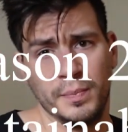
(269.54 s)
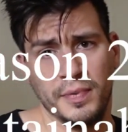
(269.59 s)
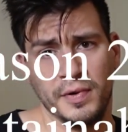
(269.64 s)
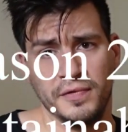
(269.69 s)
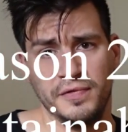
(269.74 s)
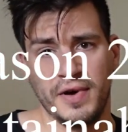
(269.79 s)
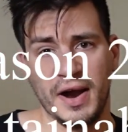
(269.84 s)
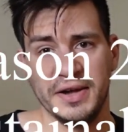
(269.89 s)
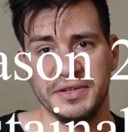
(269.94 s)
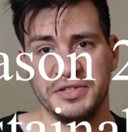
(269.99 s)

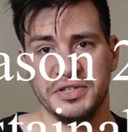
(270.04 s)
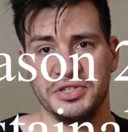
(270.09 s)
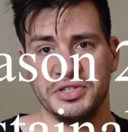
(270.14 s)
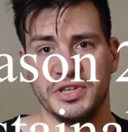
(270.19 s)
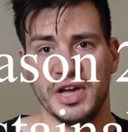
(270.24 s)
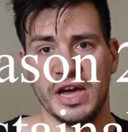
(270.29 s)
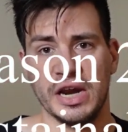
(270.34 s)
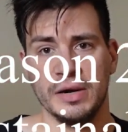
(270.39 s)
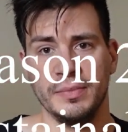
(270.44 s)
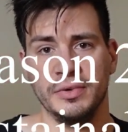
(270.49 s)
provide
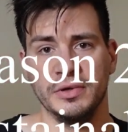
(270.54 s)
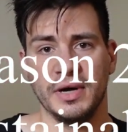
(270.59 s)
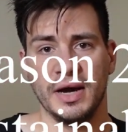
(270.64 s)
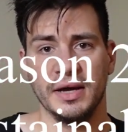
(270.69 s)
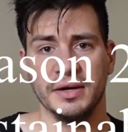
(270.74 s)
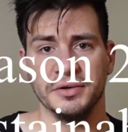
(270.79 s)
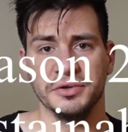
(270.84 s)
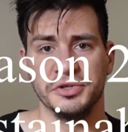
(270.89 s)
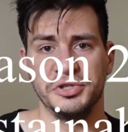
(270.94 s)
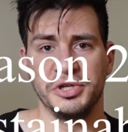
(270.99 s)
sustainable
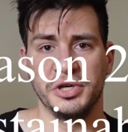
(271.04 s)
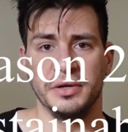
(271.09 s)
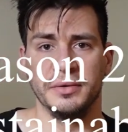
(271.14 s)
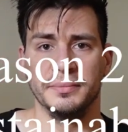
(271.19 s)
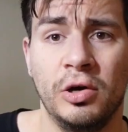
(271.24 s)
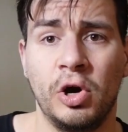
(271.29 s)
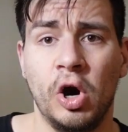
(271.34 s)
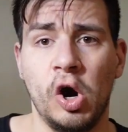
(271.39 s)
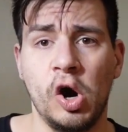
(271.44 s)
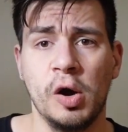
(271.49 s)
energy.
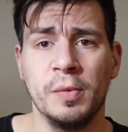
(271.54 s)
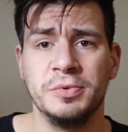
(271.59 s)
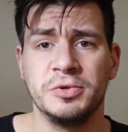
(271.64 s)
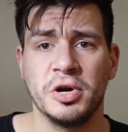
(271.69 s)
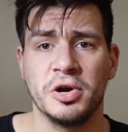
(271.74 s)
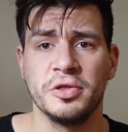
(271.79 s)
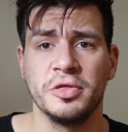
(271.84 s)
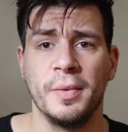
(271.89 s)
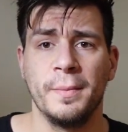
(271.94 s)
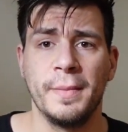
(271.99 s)
Carbs
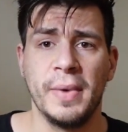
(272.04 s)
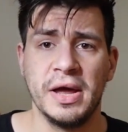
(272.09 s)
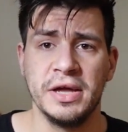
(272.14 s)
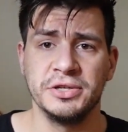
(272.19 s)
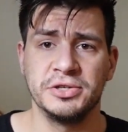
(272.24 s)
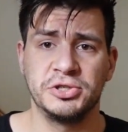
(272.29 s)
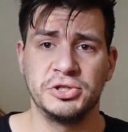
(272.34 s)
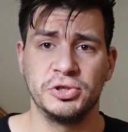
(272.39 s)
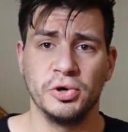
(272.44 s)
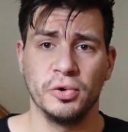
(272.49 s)
are the
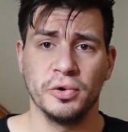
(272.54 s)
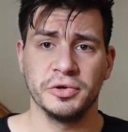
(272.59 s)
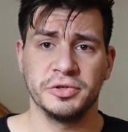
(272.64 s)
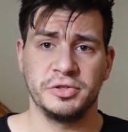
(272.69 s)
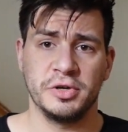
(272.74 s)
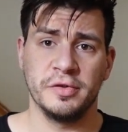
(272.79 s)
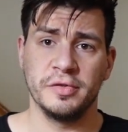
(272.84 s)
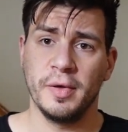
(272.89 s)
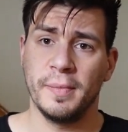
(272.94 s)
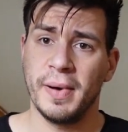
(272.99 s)
main
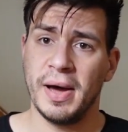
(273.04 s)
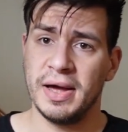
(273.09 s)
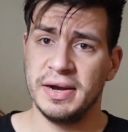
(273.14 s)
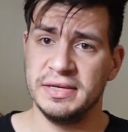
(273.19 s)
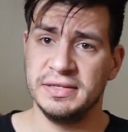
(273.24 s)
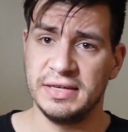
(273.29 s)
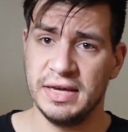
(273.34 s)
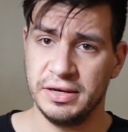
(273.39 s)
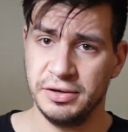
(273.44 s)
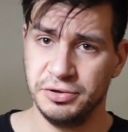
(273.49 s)
source of the
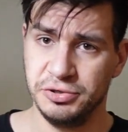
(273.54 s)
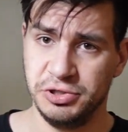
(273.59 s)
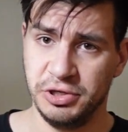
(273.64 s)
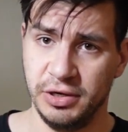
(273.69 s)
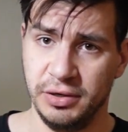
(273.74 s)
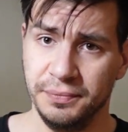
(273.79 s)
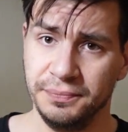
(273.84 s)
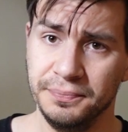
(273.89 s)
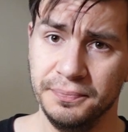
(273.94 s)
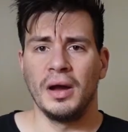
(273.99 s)
body's
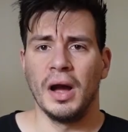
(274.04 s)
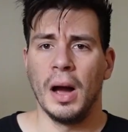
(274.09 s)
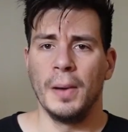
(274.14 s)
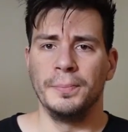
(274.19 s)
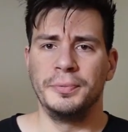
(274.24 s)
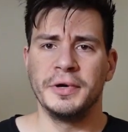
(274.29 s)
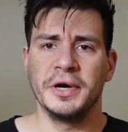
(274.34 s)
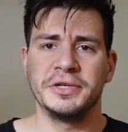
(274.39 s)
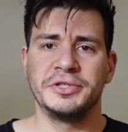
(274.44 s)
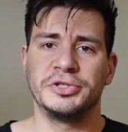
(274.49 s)
energy.
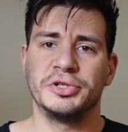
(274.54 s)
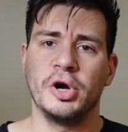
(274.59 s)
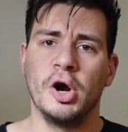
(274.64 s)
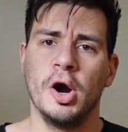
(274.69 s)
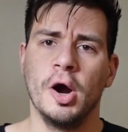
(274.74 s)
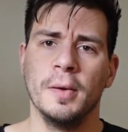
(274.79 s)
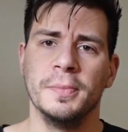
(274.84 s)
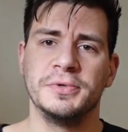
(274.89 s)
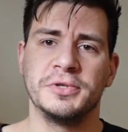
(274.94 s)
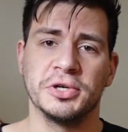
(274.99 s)
Complex
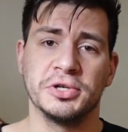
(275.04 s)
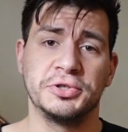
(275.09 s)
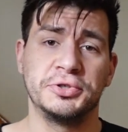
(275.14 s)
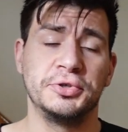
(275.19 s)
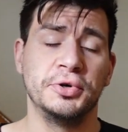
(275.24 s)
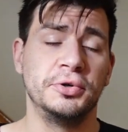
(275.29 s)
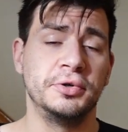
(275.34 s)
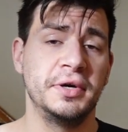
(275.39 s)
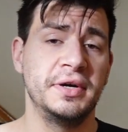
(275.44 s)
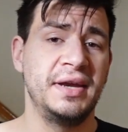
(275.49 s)
carbs are
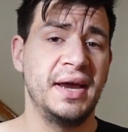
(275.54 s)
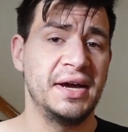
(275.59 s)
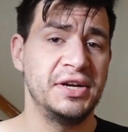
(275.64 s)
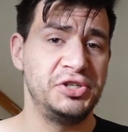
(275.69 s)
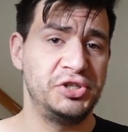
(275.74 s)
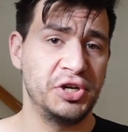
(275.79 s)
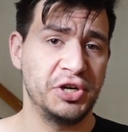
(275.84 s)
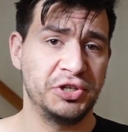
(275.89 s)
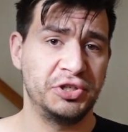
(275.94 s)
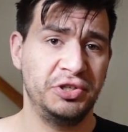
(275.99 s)
slowly
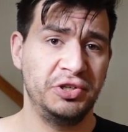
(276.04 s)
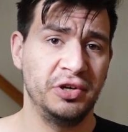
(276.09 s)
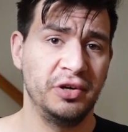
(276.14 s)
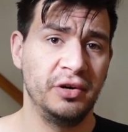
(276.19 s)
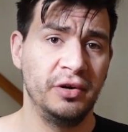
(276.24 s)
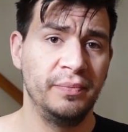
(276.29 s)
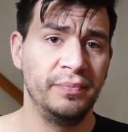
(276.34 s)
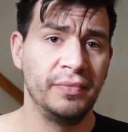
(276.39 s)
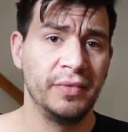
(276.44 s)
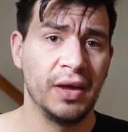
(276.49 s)

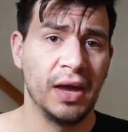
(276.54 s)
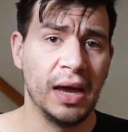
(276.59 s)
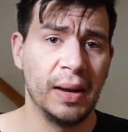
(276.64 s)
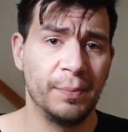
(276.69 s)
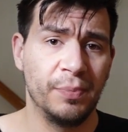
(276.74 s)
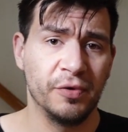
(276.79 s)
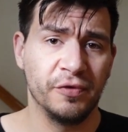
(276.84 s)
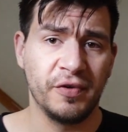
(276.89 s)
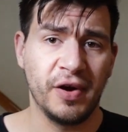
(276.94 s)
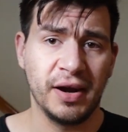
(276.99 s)
digested
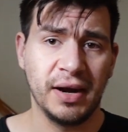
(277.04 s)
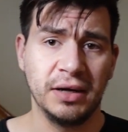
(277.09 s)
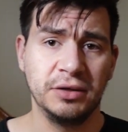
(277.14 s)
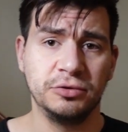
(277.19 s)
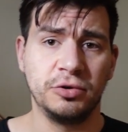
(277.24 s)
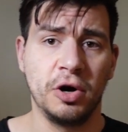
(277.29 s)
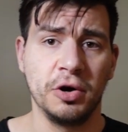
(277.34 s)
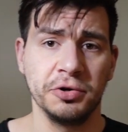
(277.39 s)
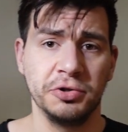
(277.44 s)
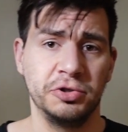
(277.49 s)
and provide a
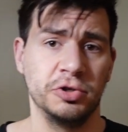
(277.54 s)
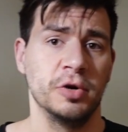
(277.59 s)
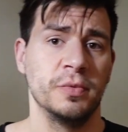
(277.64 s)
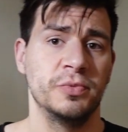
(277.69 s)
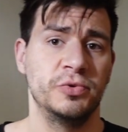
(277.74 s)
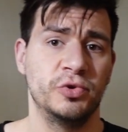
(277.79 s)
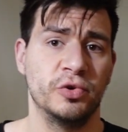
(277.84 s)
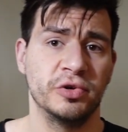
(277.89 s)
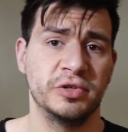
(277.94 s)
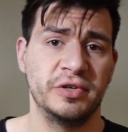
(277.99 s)
long-term
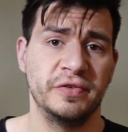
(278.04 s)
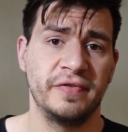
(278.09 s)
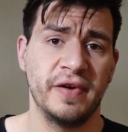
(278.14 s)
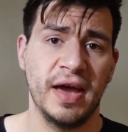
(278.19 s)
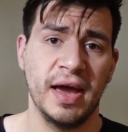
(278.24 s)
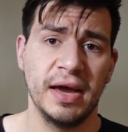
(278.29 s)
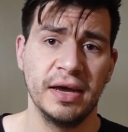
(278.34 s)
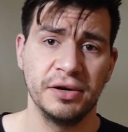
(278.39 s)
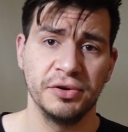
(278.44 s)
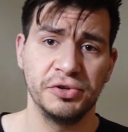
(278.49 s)
source of
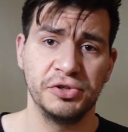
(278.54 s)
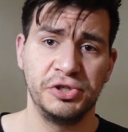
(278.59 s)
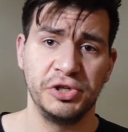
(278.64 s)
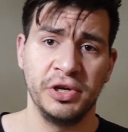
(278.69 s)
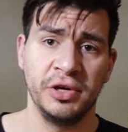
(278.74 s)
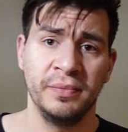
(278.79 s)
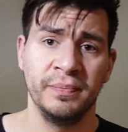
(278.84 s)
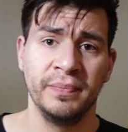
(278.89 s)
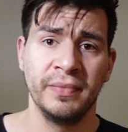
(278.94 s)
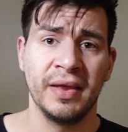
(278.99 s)

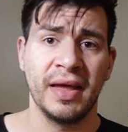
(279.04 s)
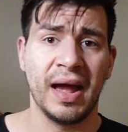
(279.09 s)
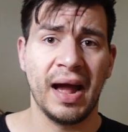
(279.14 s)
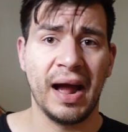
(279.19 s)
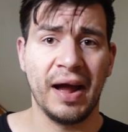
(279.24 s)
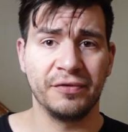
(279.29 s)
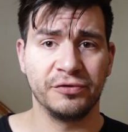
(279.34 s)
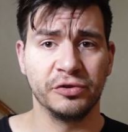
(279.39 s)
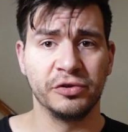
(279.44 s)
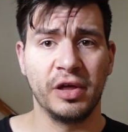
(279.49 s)
energy
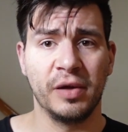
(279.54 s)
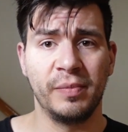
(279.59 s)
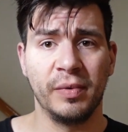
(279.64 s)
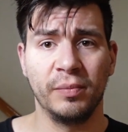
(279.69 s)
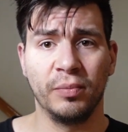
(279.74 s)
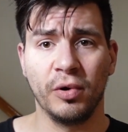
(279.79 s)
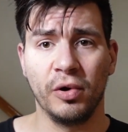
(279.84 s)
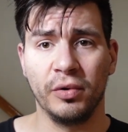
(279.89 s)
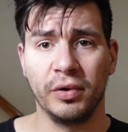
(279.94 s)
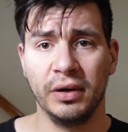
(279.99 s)
after they've been
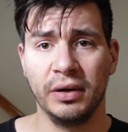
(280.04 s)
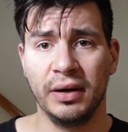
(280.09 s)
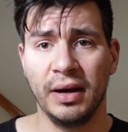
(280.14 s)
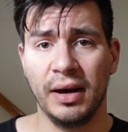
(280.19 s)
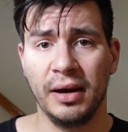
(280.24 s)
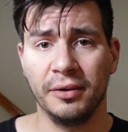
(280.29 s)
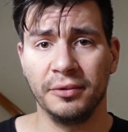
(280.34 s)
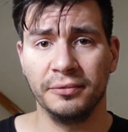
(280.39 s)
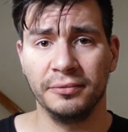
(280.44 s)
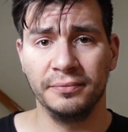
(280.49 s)
broken
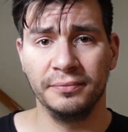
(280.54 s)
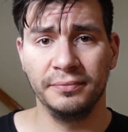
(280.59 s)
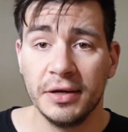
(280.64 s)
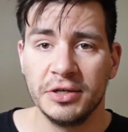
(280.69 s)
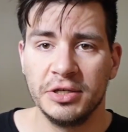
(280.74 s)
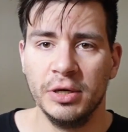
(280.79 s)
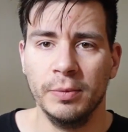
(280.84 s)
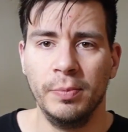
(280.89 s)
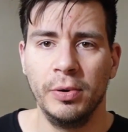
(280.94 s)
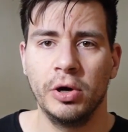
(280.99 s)
down.
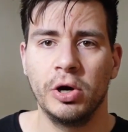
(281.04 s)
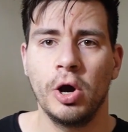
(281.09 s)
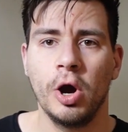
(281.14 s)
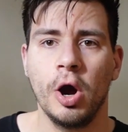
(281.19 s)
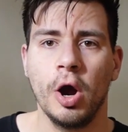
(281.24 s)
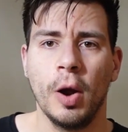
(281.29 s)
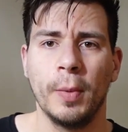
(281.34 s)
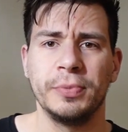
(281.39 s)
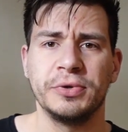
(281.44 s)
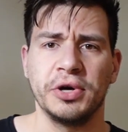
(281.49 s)
Simple
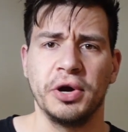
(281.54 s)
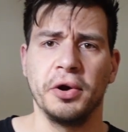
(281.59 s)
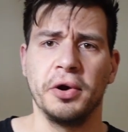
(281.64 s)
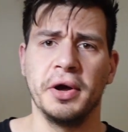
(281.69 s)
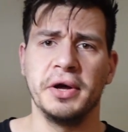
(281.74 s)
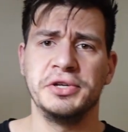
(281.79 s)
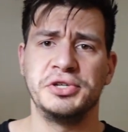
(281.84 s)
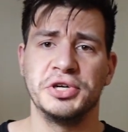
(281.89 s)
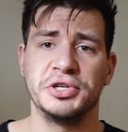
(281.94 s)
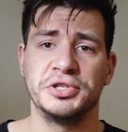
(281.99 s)
carbs are
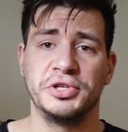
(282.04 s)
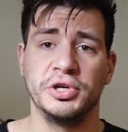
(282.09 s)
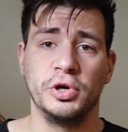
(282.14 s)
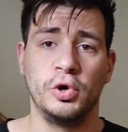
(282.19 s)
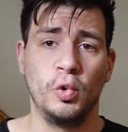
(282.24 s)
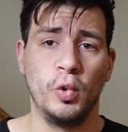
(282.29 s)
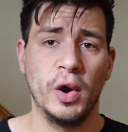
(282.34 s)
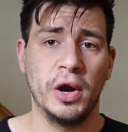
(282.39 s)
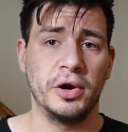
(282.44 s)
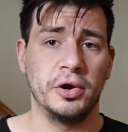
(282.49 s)
digested
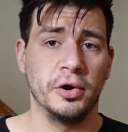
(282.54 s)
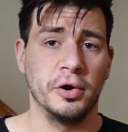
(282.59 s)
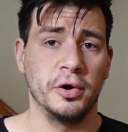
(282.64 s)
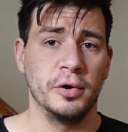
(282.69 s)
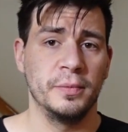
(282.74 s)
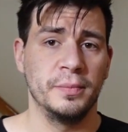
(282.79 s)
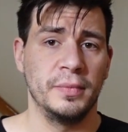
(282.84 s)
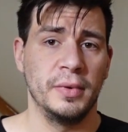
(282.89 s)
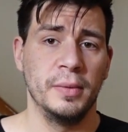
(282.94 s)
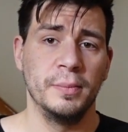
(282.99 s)

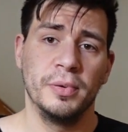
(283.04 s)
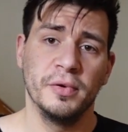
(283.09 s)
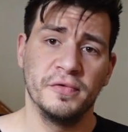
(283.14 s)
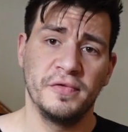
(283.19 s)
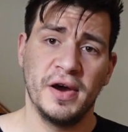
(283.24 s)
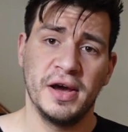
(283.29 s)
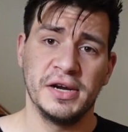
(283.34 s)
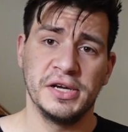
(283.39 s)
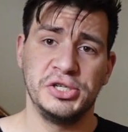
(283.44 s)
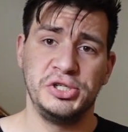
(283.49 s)
quicker and
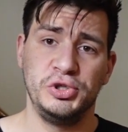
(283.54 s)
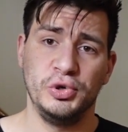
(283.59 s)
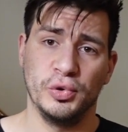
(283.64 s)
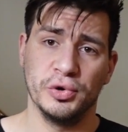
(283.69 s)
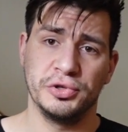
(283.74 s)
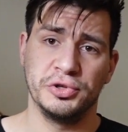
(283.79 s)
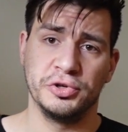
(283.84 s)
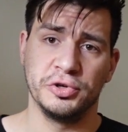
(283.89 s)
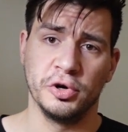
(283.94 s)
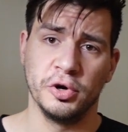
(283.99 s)
provide a
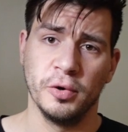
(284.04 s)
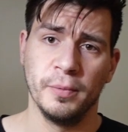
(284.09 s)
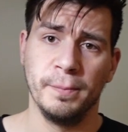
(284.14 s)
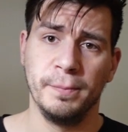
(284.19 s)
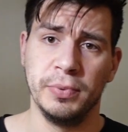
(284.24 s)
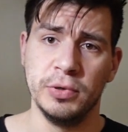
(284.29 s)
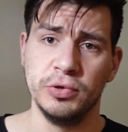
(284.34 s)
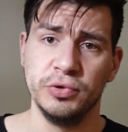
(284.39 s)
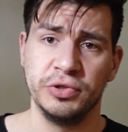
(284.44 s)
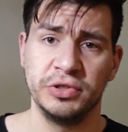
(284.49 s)
short-term
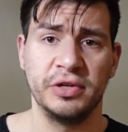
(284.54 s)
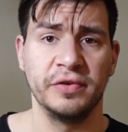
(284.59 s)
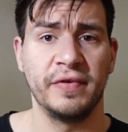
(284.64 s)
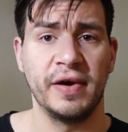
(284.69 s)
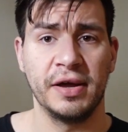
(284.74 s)
boost of